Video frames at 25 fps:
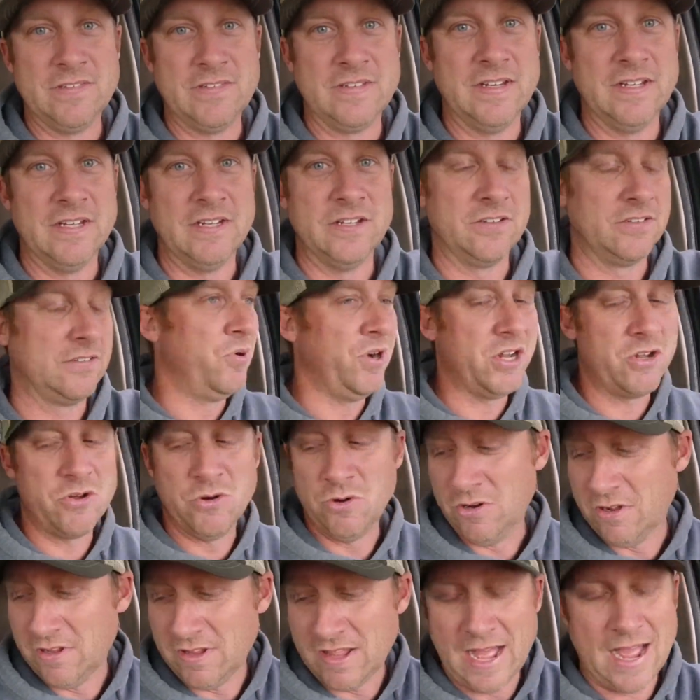still. It's pretty
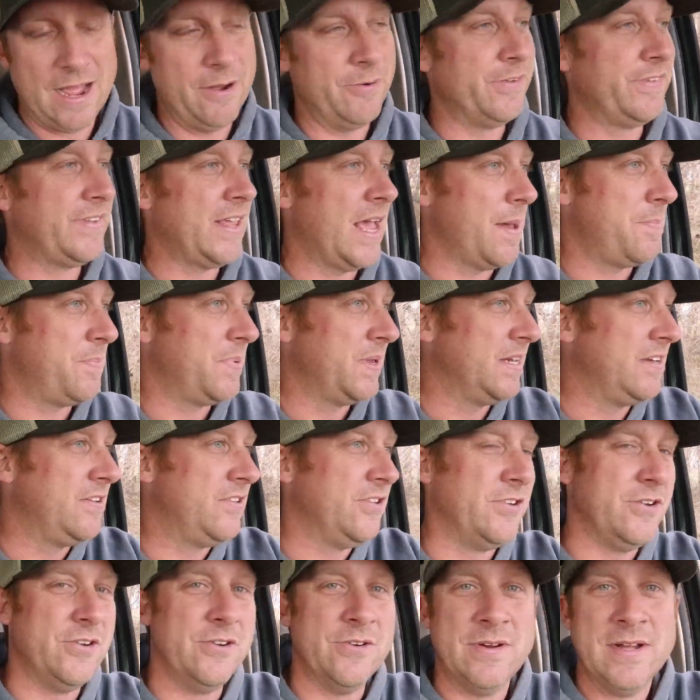cool. I was happy
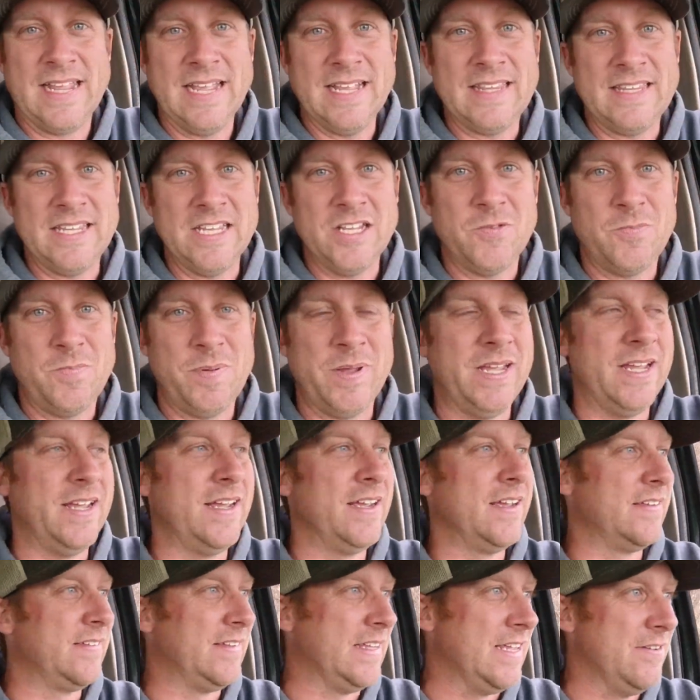to get these
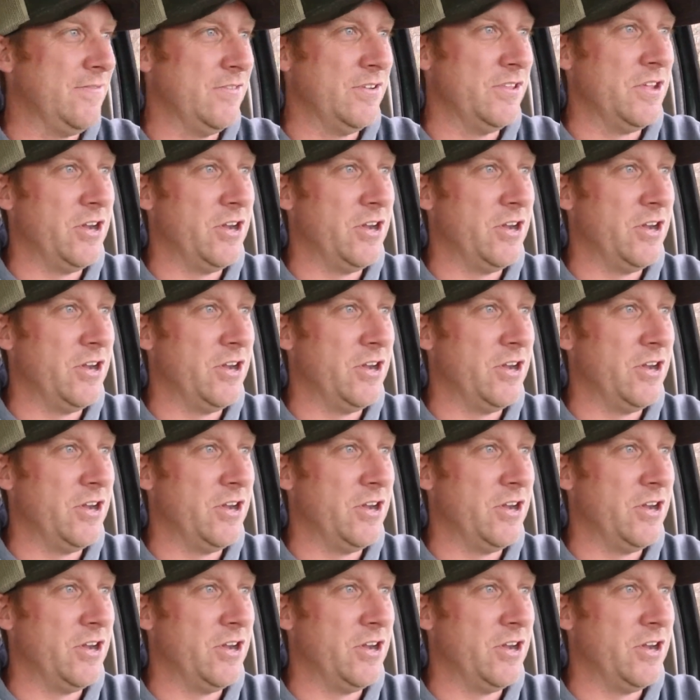pigs, even